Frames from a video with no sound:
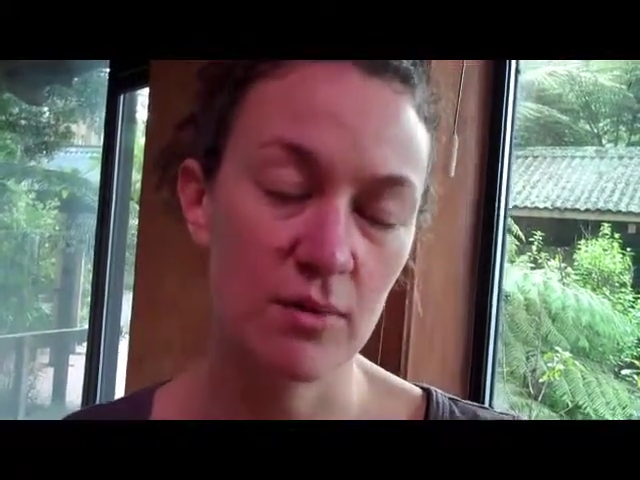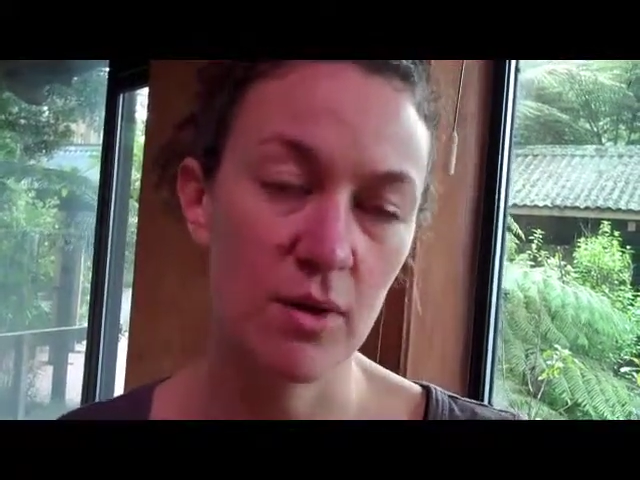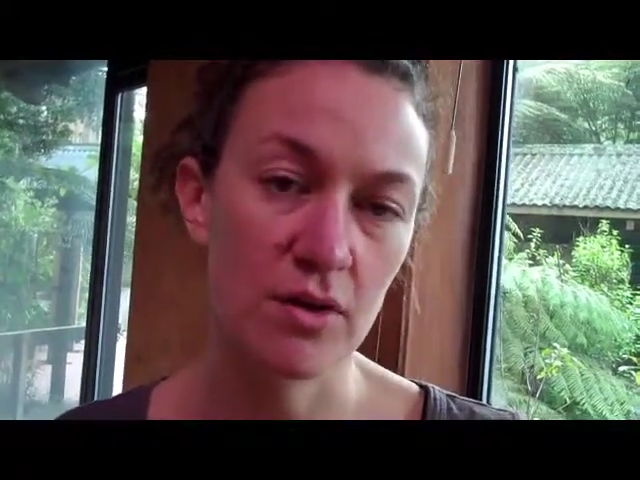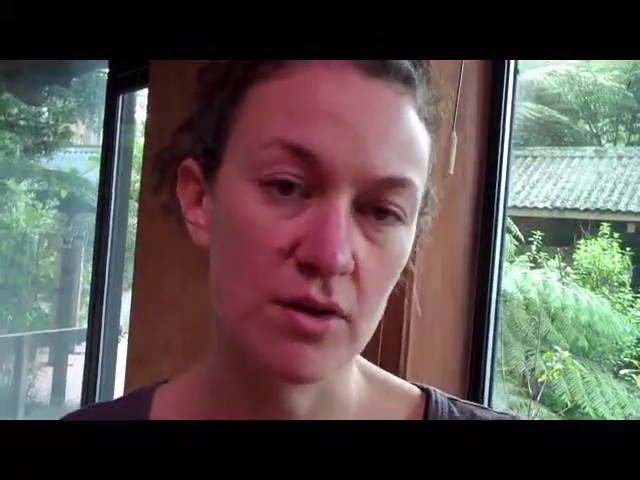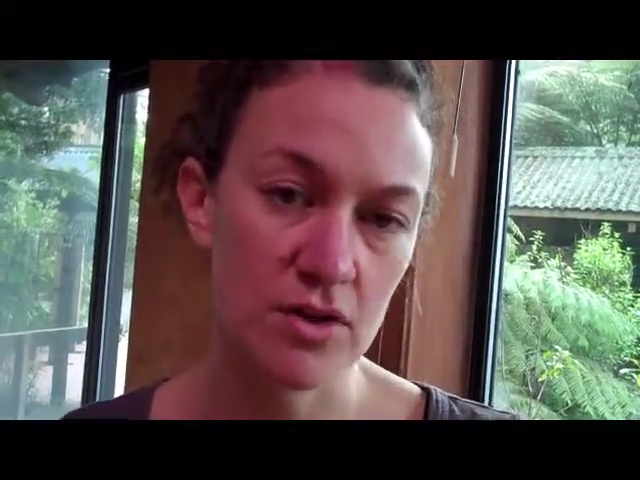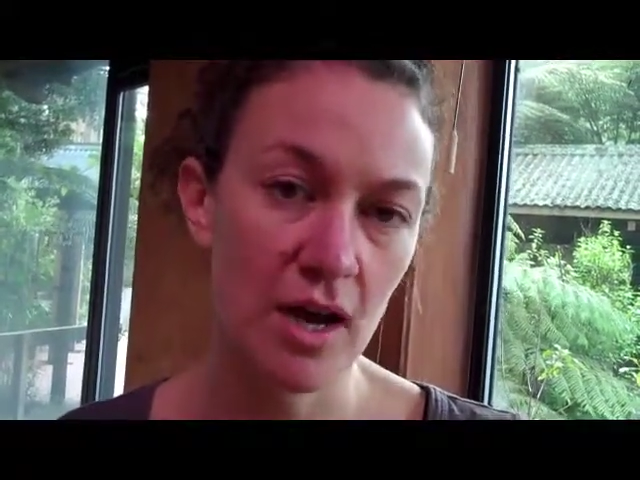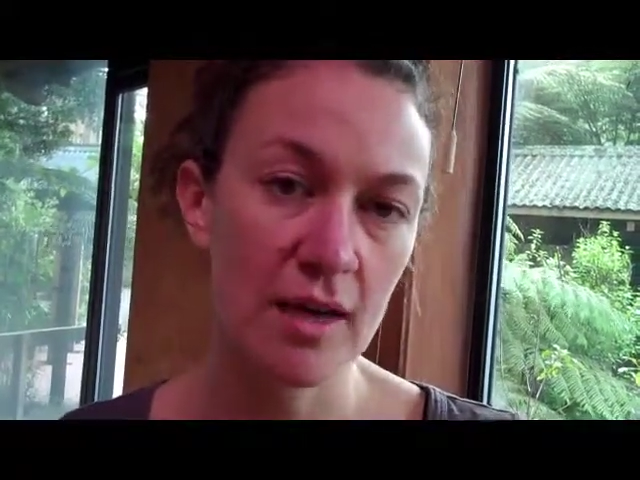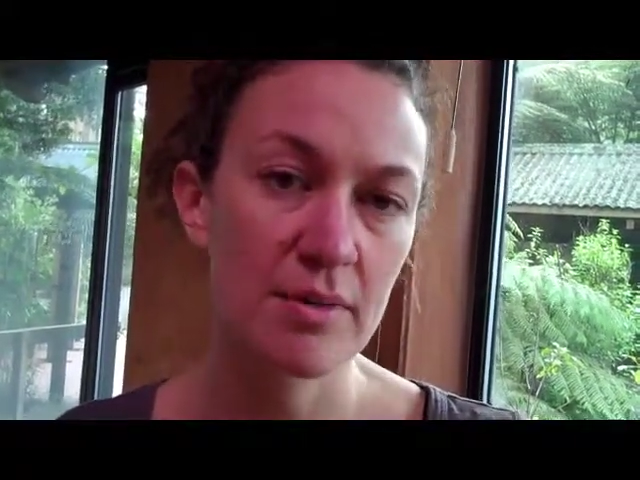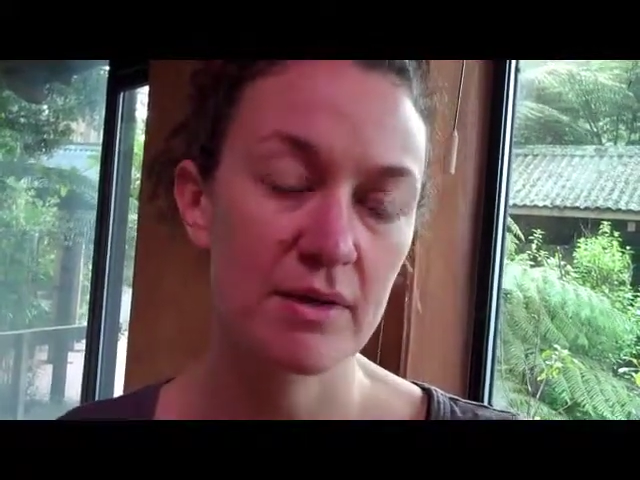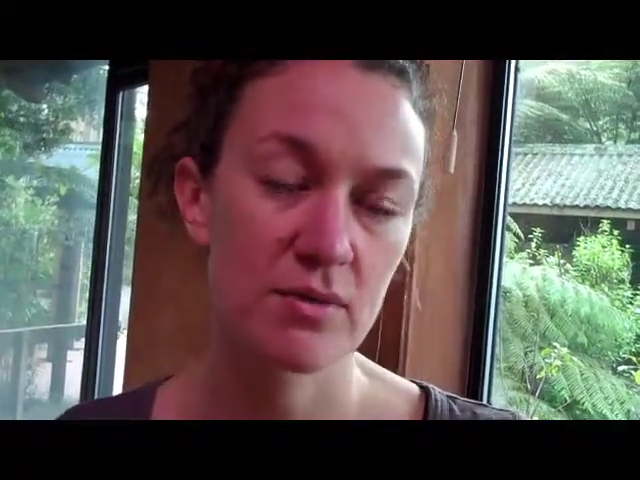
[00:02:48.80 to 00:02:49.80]
while you're
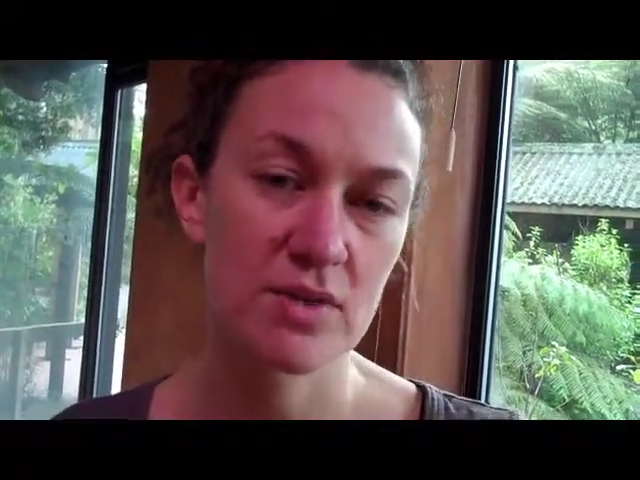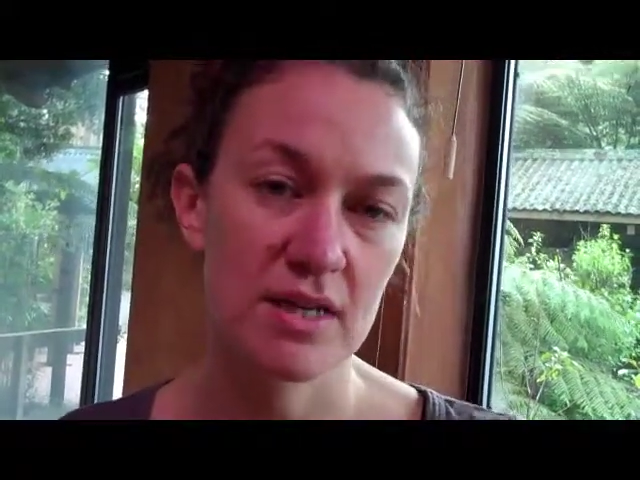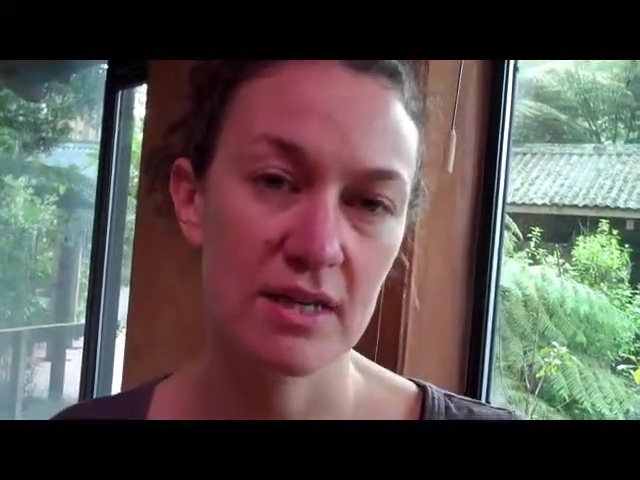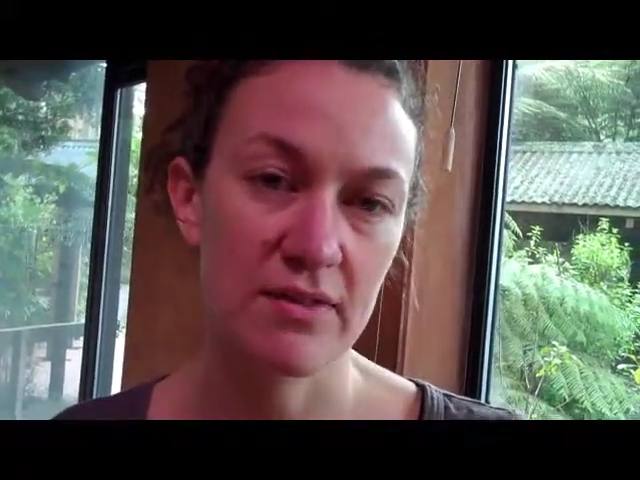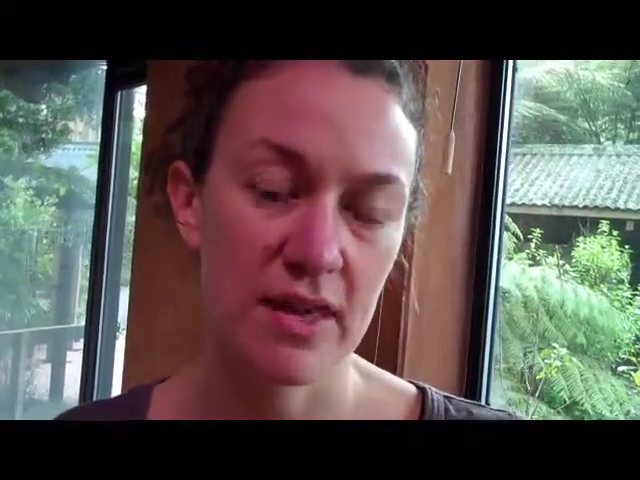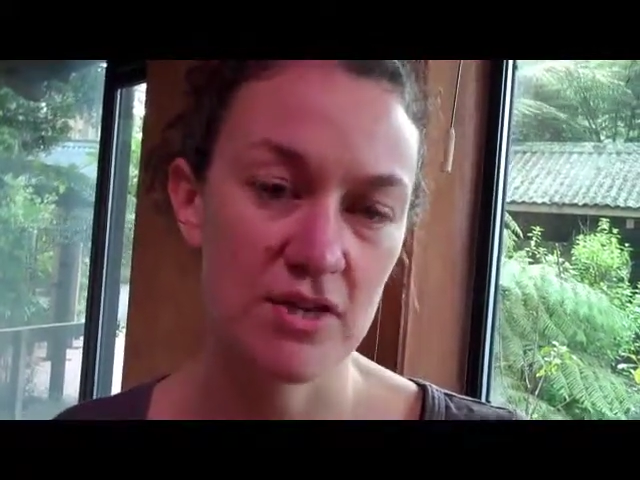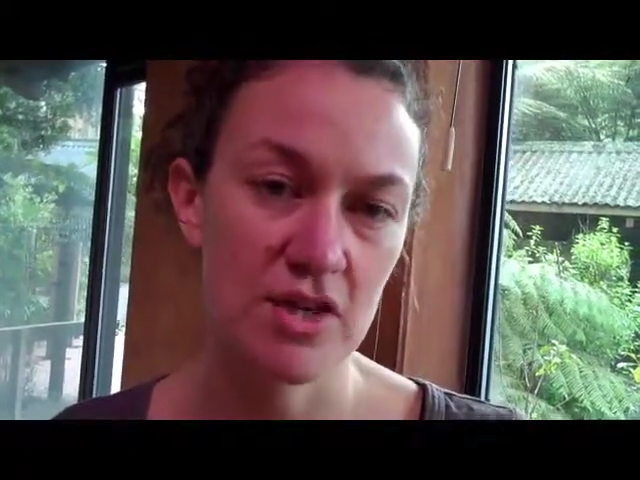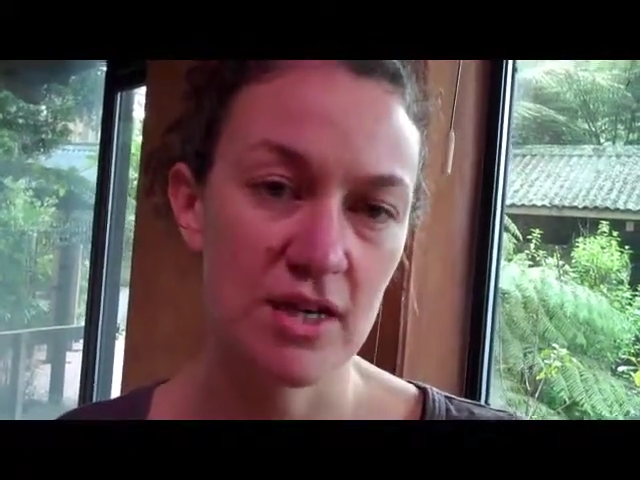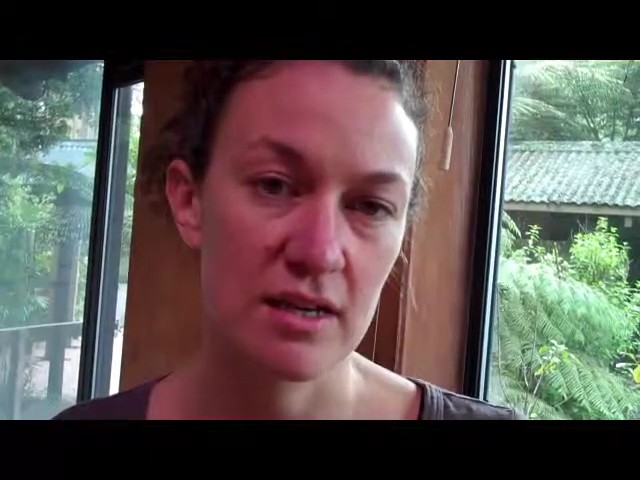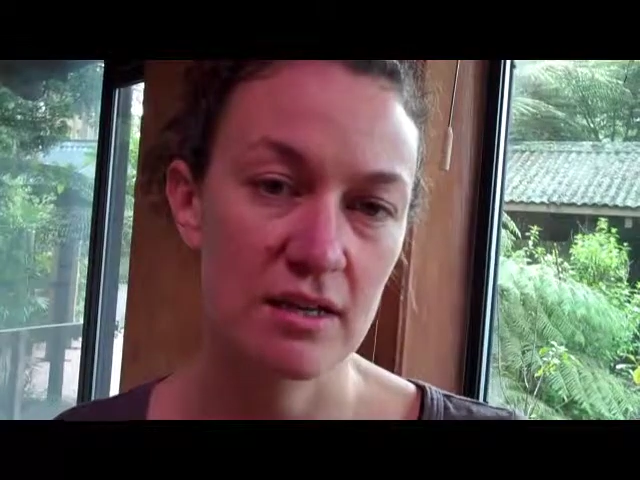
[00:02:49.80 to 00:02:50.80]
typing or sitting in that
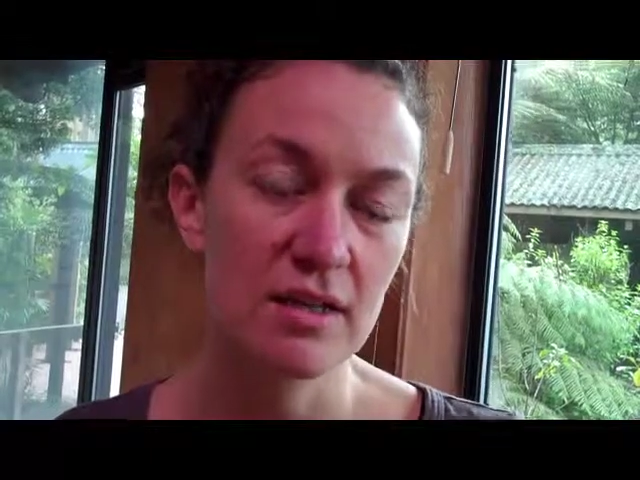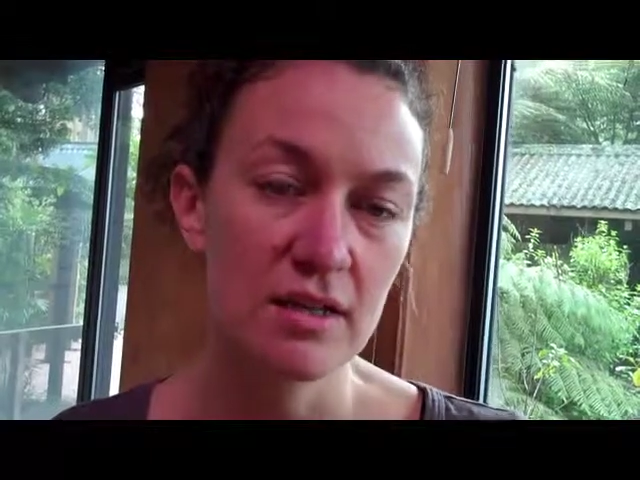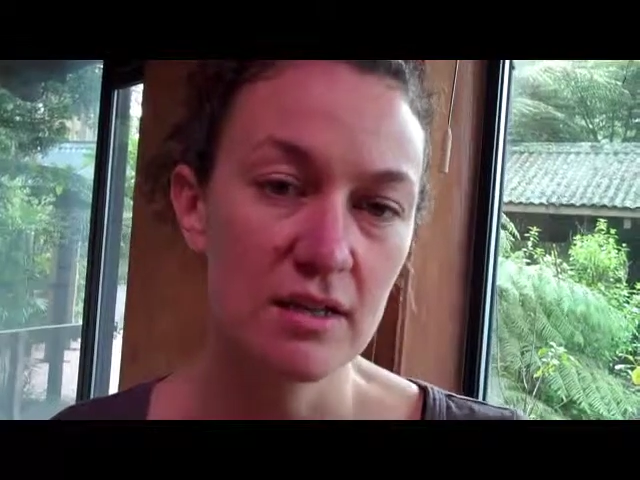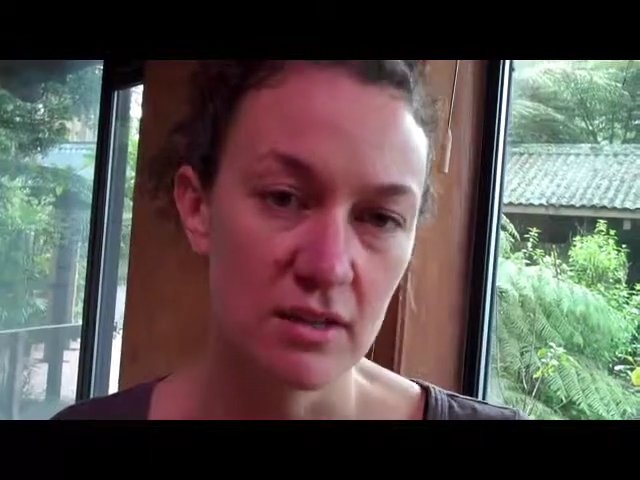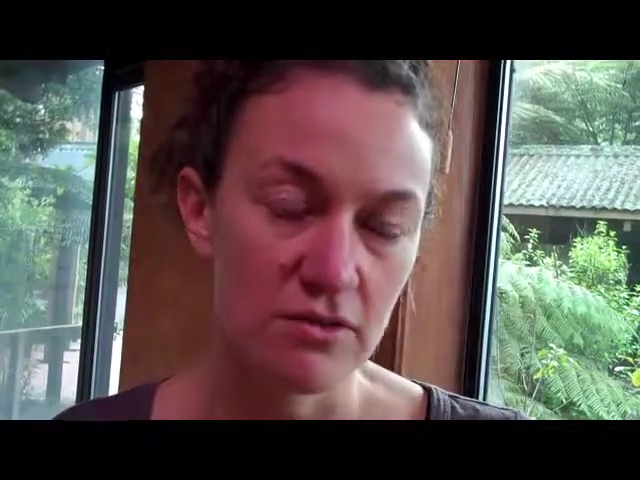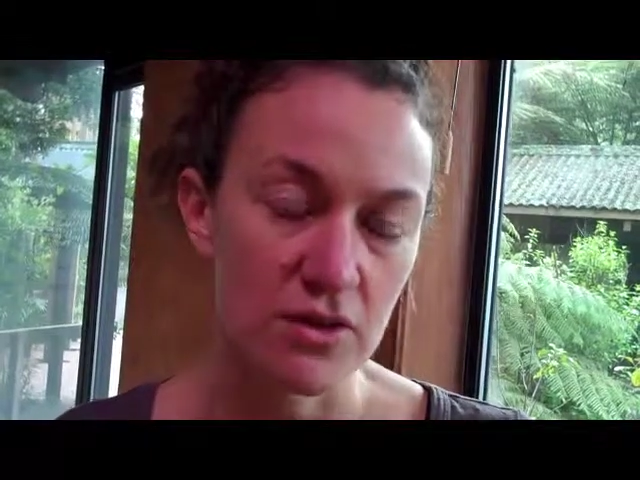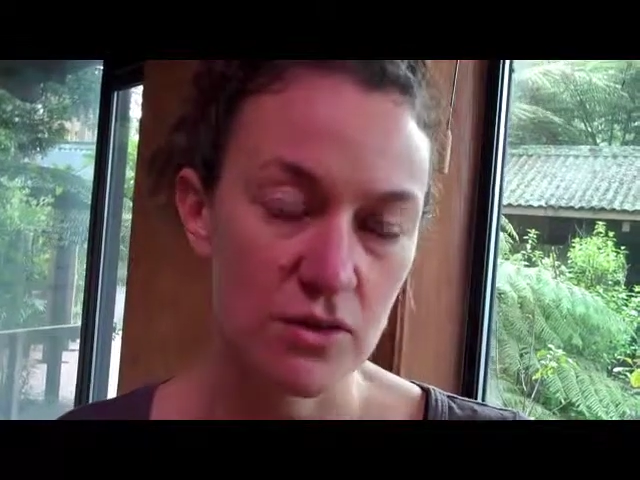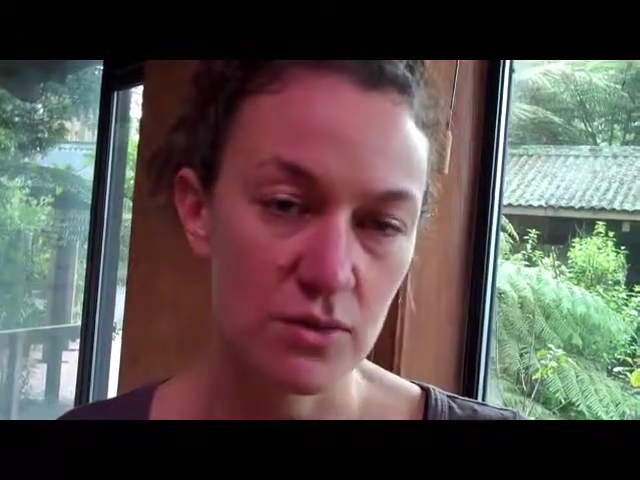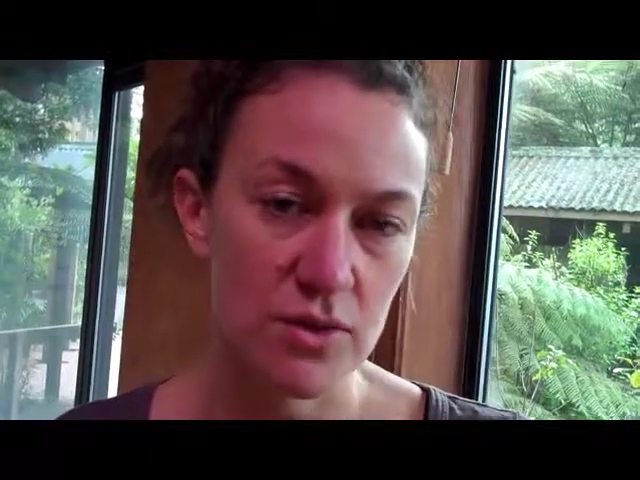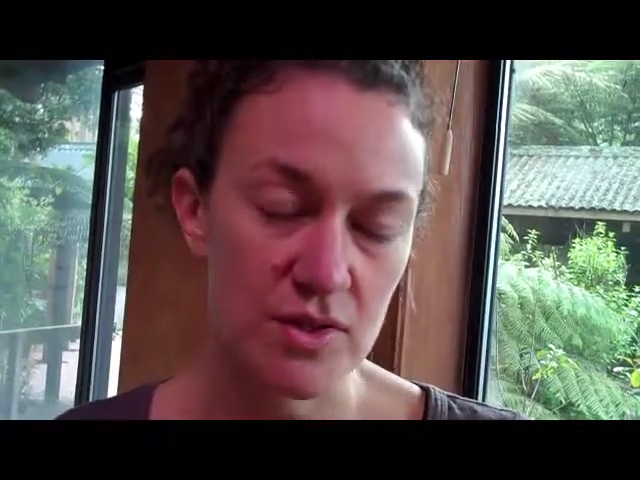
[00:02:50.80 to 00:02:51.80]
chair, for sure.